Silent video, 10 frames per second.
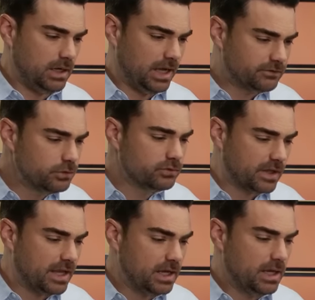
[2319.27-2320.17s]
On
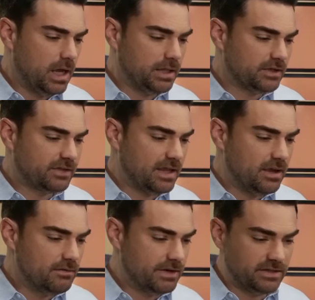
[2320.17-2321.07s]
Tuesday,
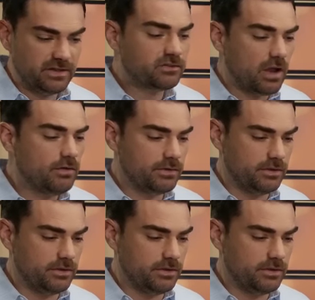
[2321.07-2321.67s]
Alexei Venediktov,